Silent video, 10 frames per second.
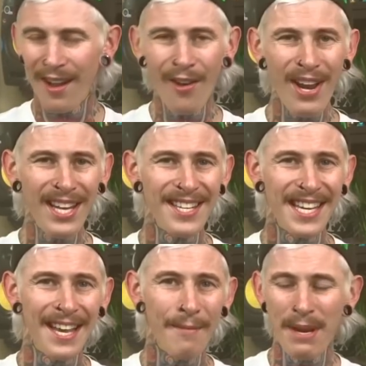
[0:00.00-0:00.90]
I reckon you
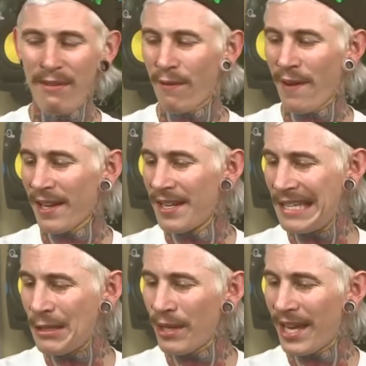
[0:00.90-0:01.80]
get a bit of a fucking
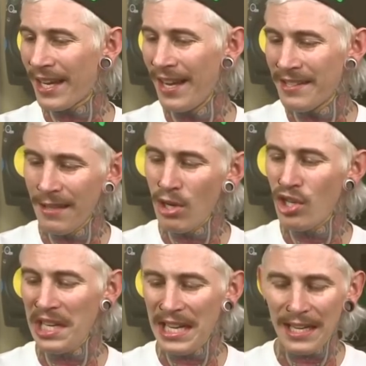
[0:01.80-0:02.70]
deal there, cunts. The
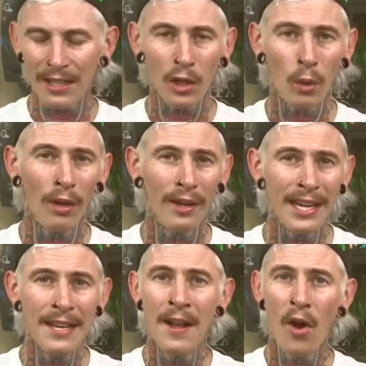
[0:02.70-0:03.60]
machining and the
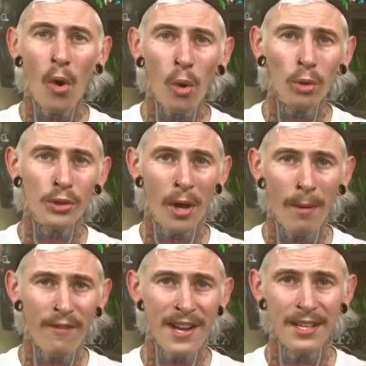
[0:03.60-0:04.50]
quality, all
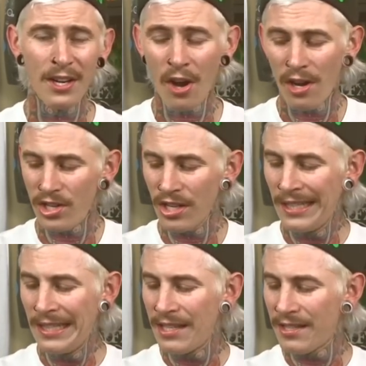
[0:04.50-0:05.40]
top fucking notch.
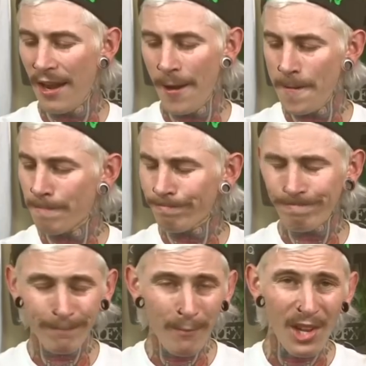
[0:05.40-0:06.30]
So
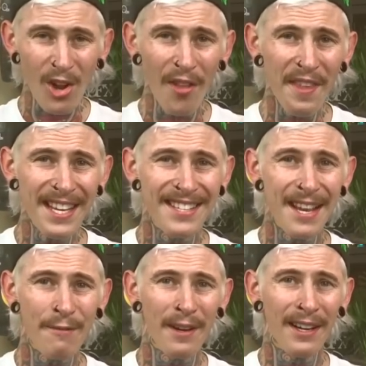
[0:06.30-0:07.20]
I think it's
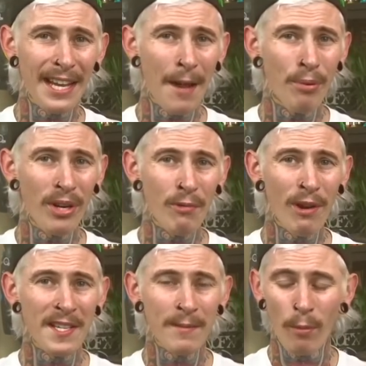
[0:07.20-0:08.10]
definitely a pretty
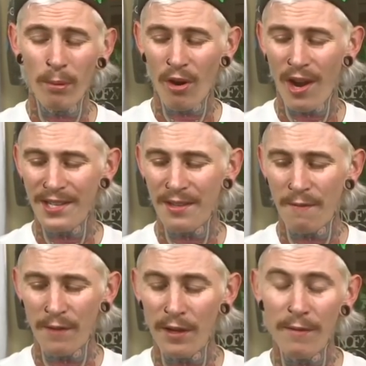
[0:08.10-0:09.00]
reasonable price
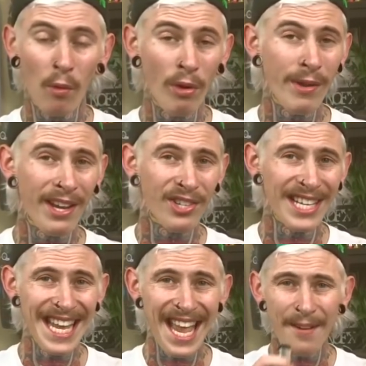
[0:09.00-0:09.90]
for, for what you actually
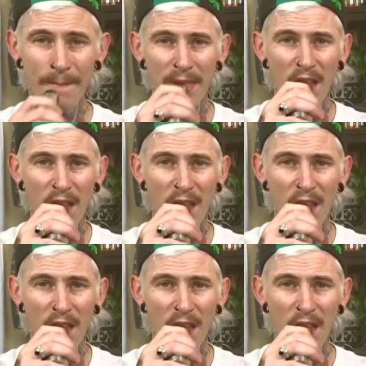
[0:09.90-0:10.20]
get.